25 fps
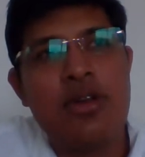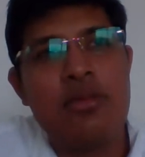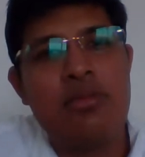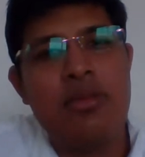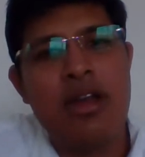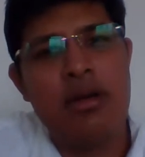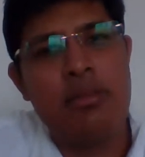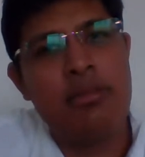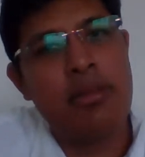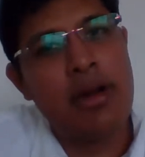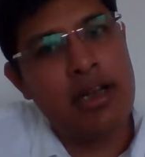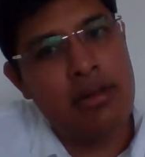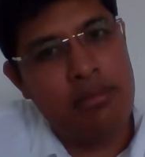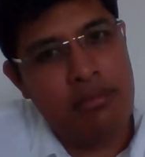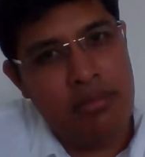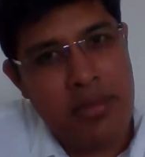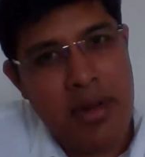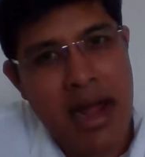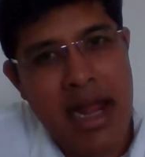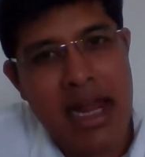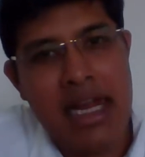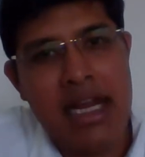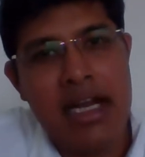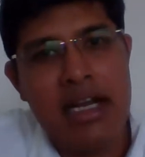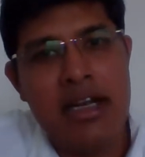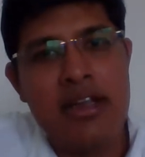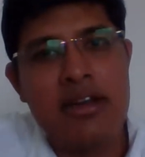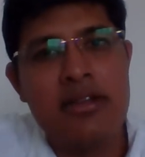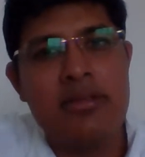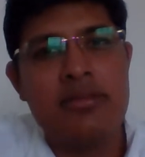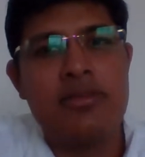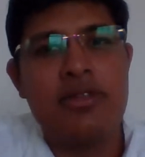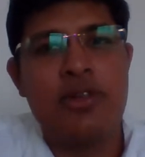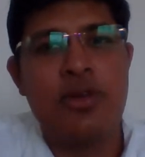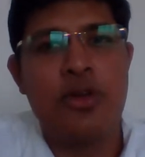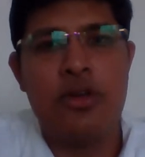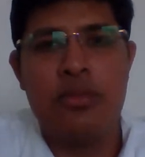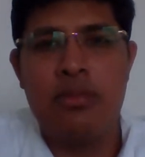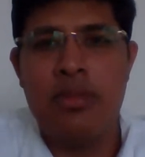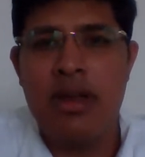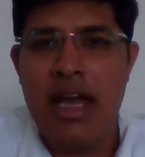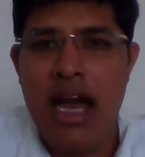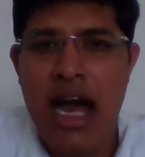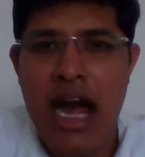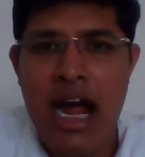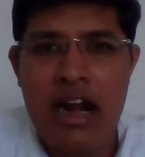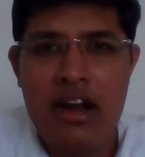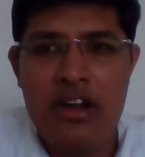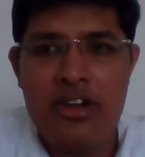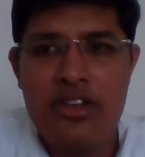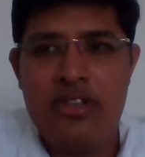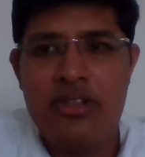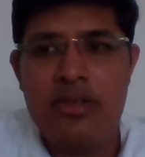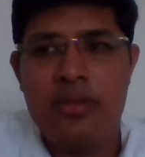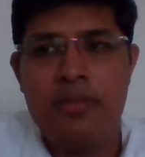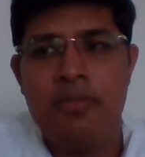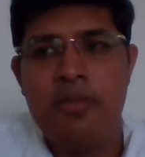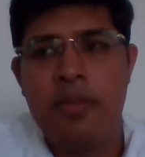to be a bit mild. Don't be harsh.